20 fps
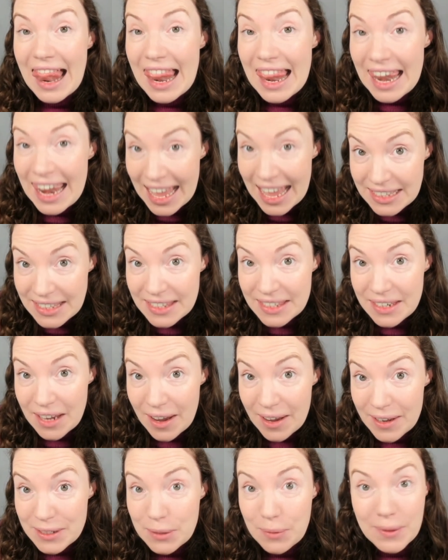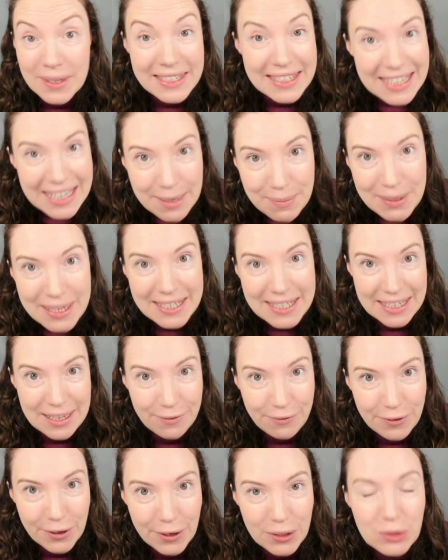Let's start with DB
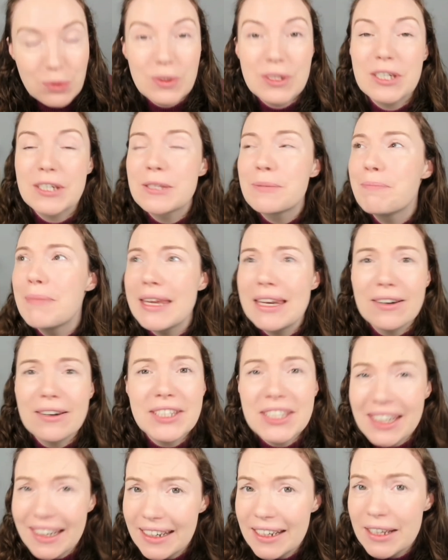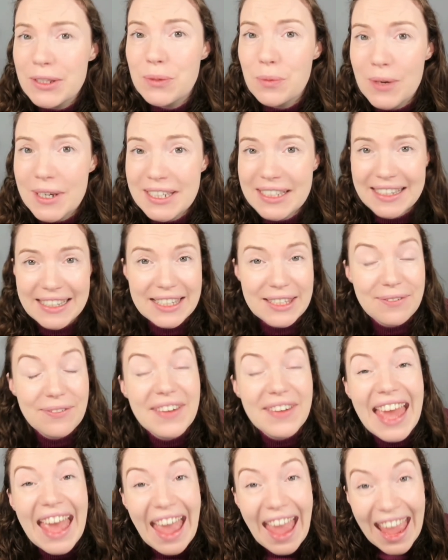Default, which has been on Django's wishlist
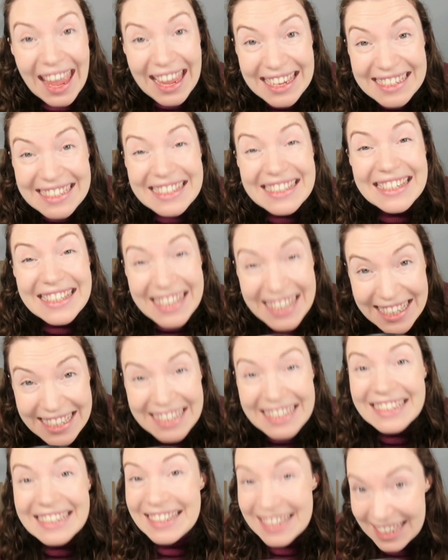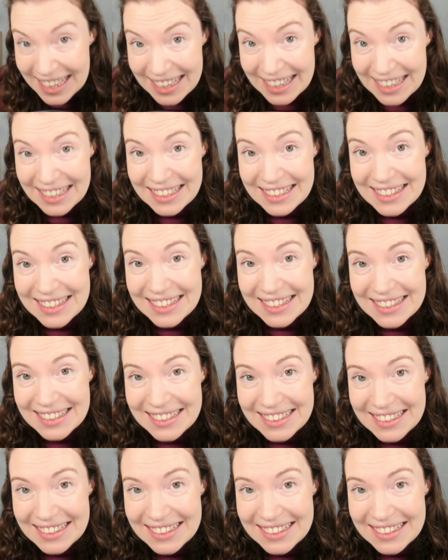for 18 years.